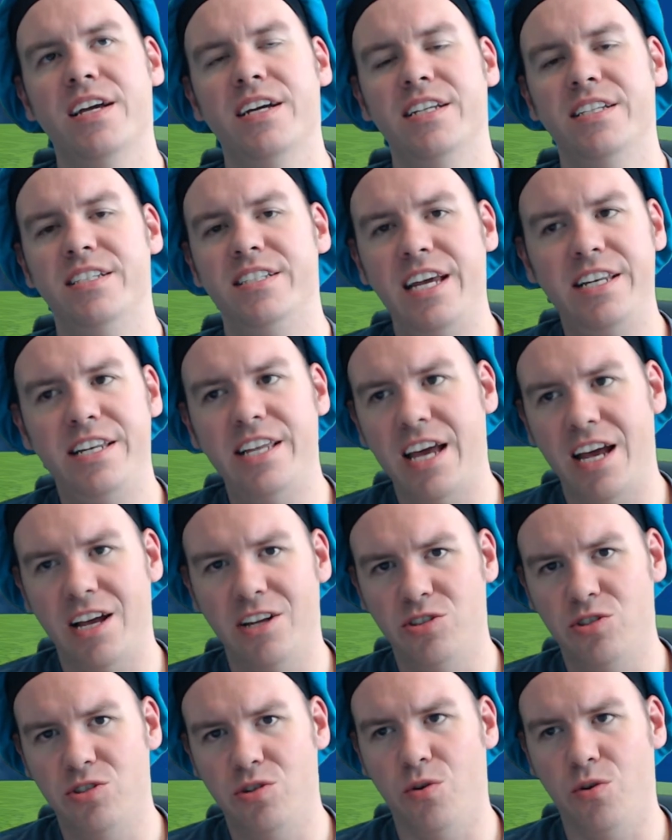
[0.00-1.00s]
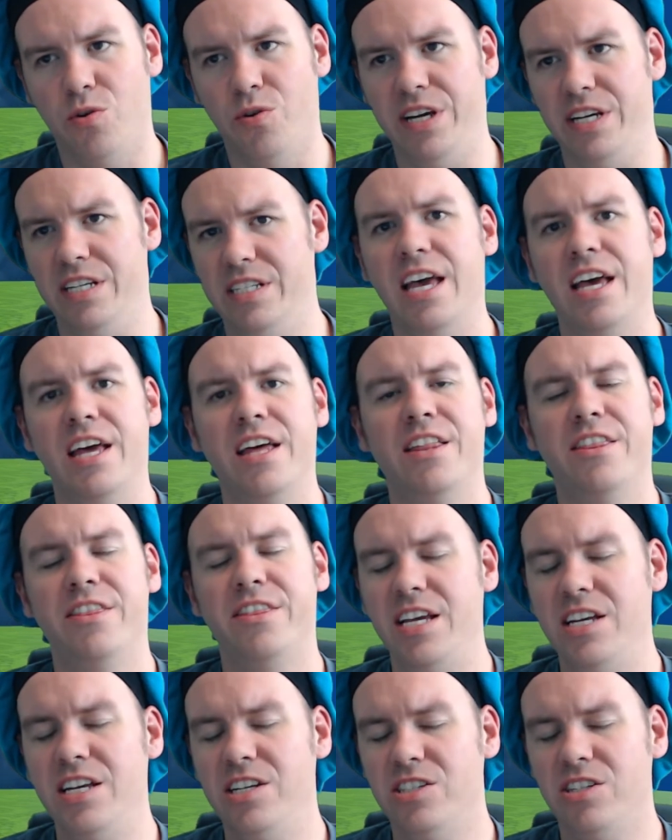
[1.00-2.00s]
detailed toys.
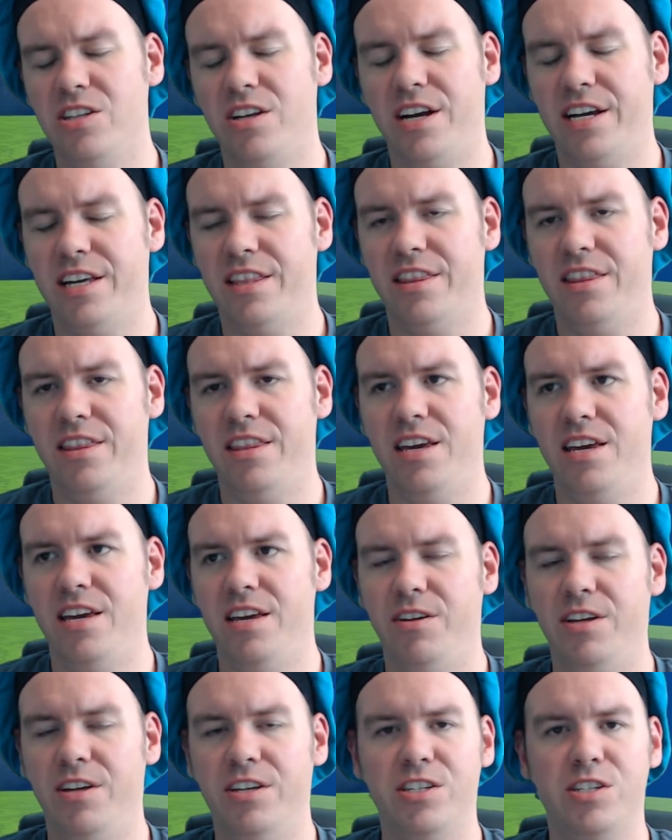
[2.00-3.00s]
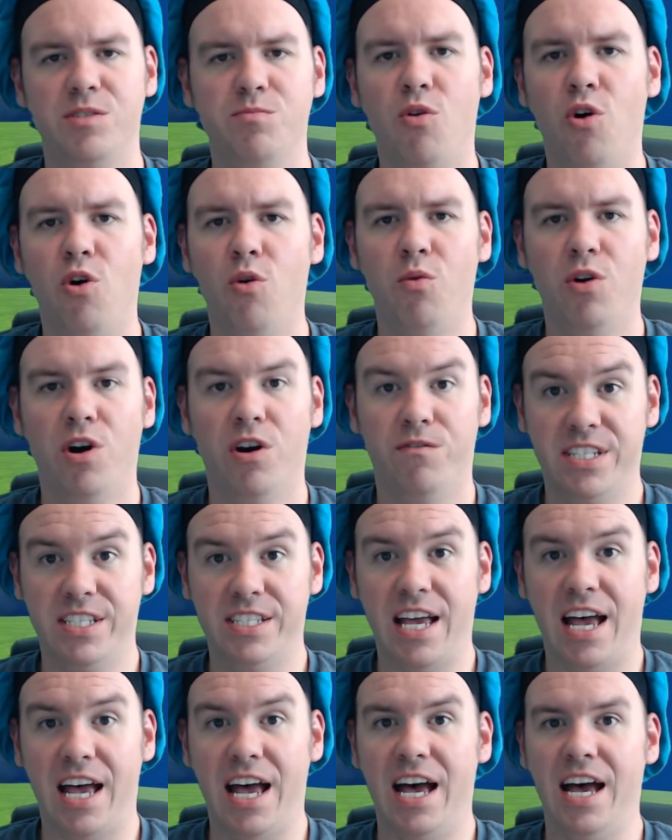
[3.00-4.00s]
Things like the Small World
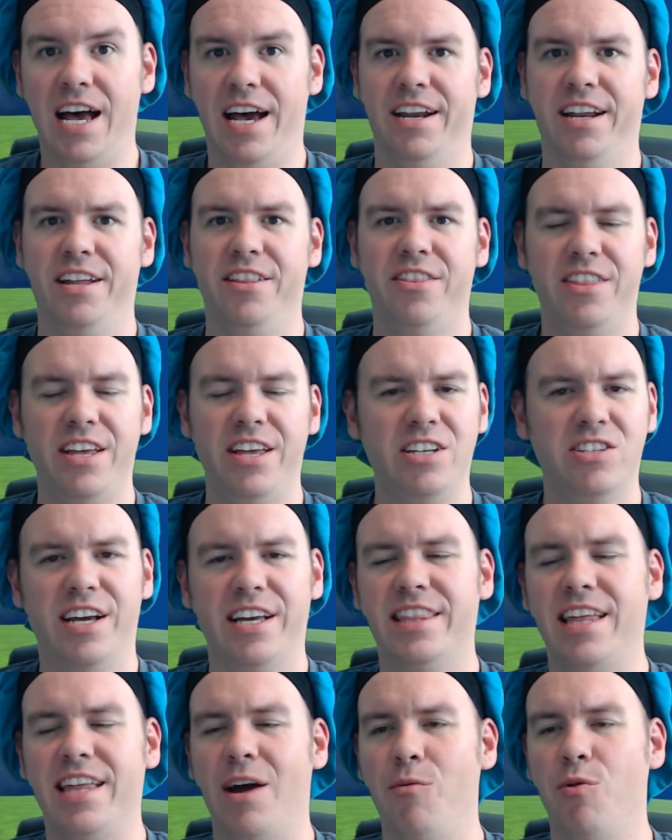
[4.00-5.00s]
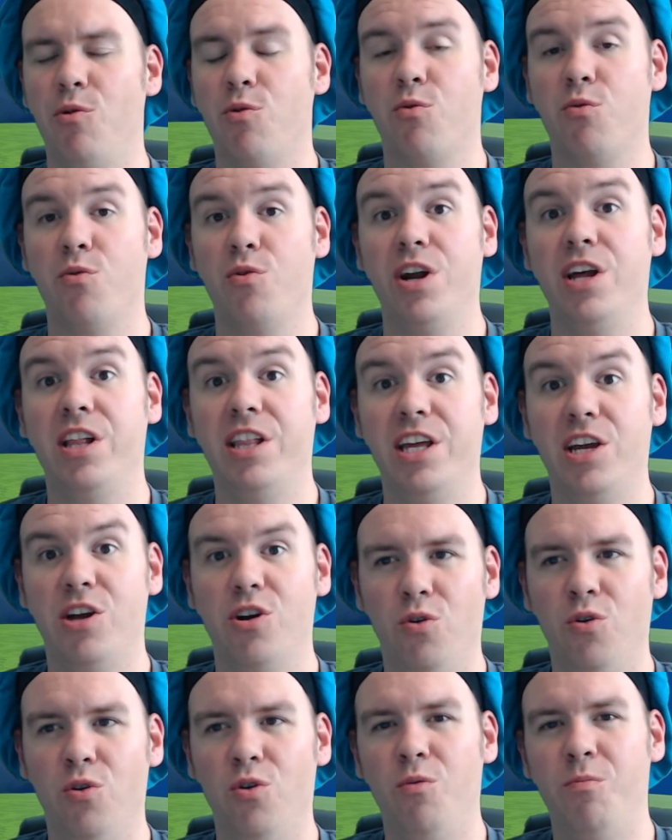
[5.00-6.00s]
facade and things like that were really
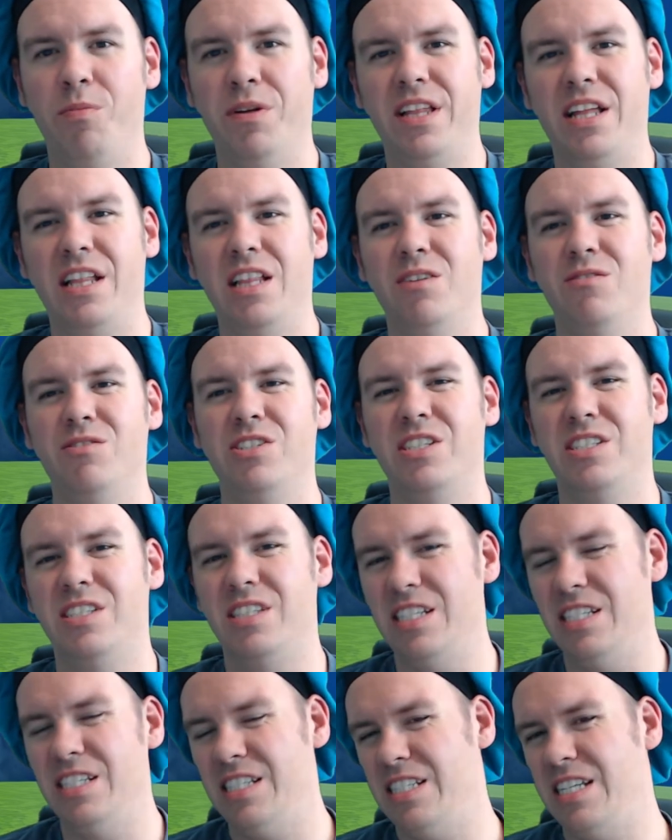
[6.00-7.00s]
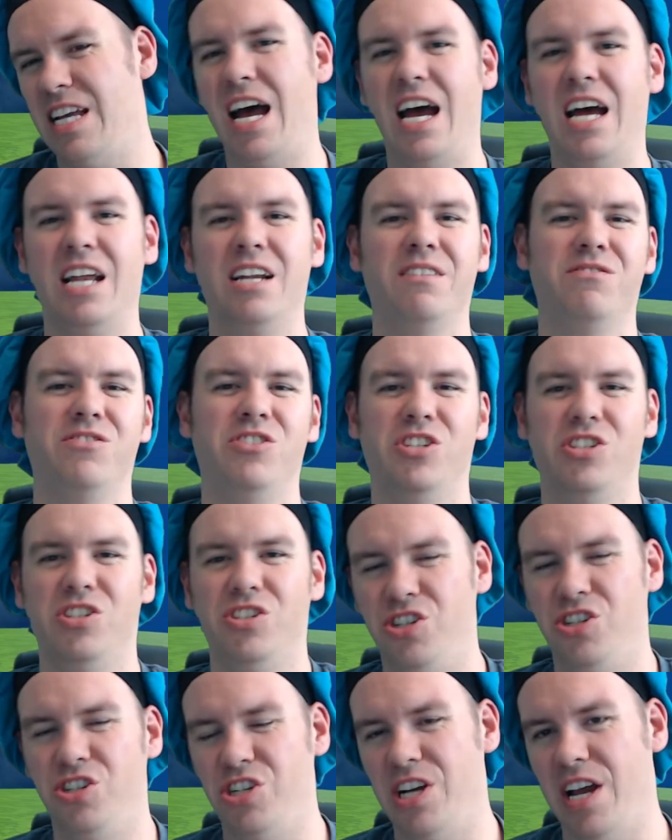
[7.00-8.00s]
cool, but then there was just this ton of just
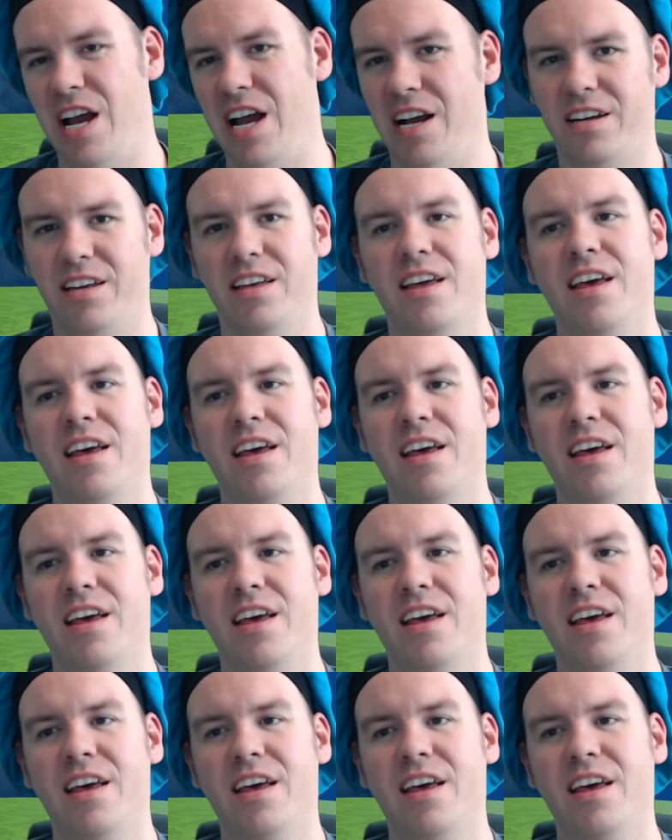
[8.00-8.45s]
junk.